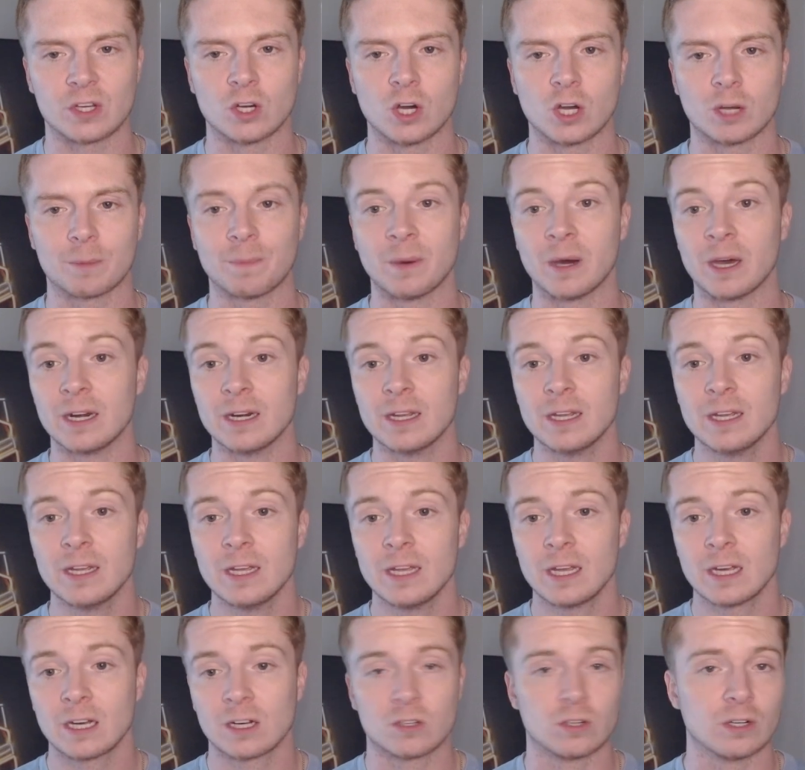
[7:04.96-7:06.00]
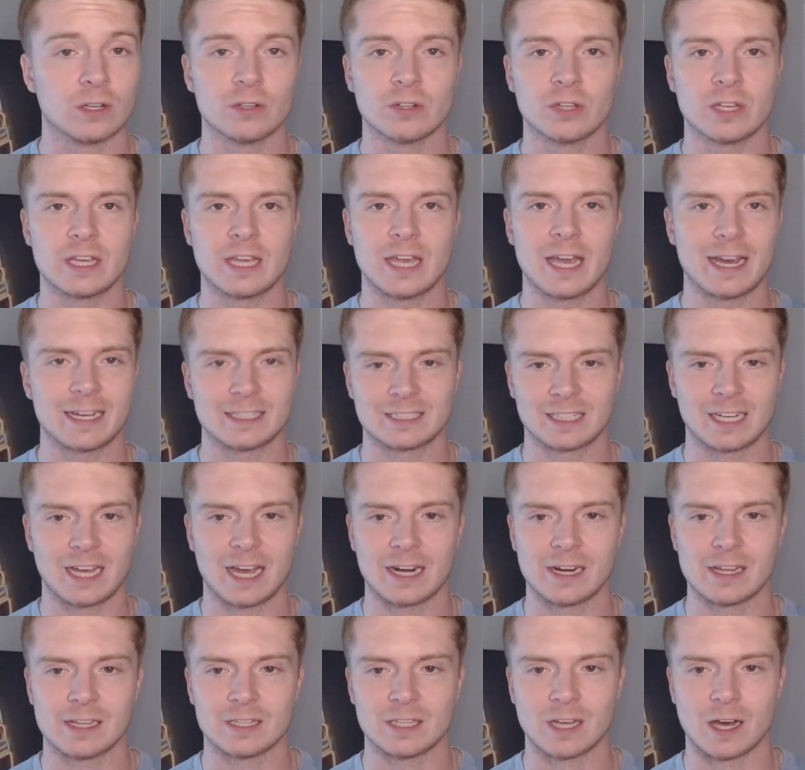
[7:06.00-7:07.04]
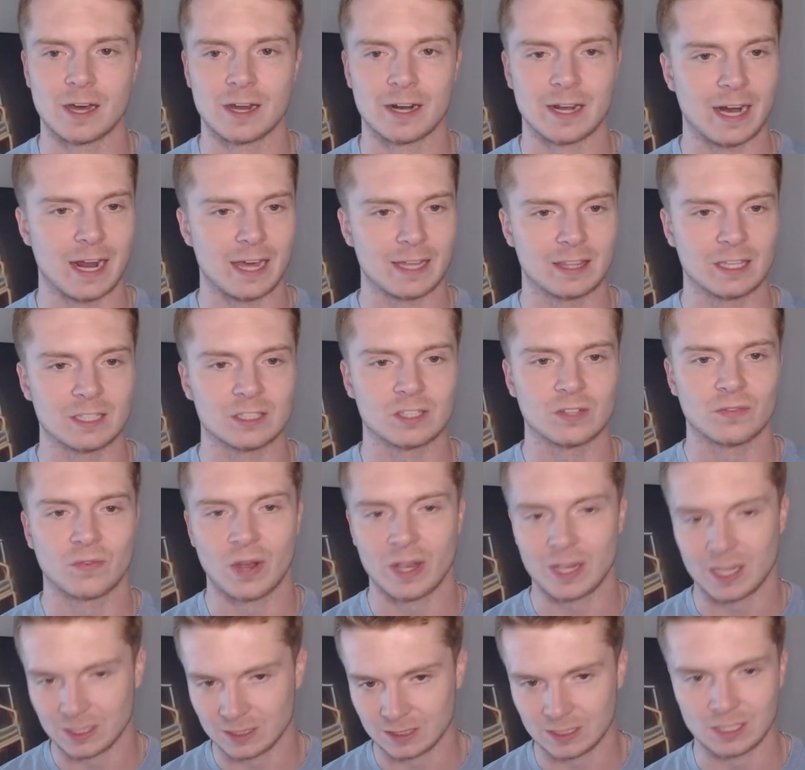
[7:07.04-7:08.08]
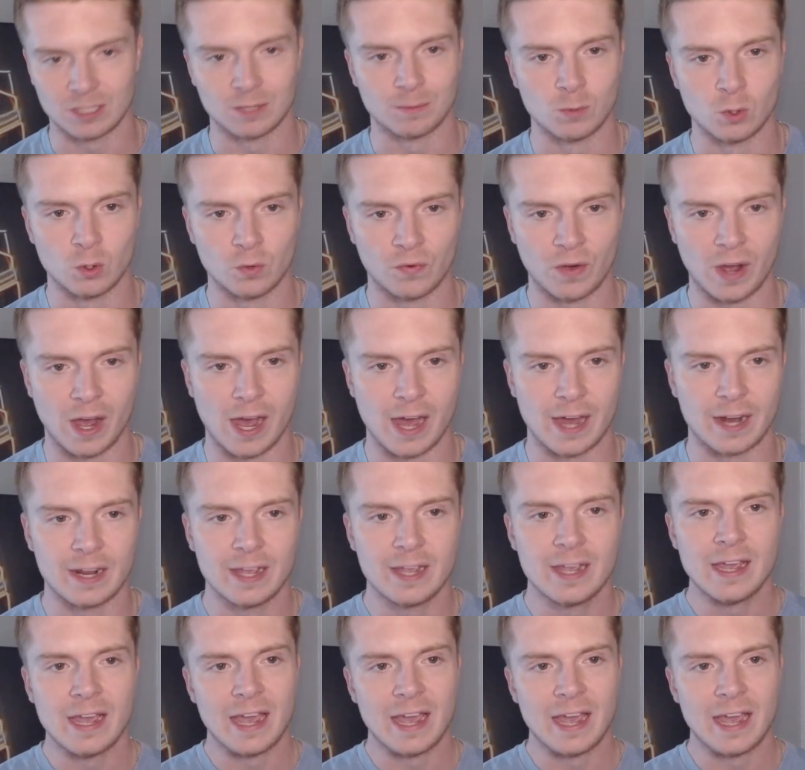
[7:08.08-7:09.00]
Cook. But clearly, he hasn't gotten it done, and I think the Vikings need to move on,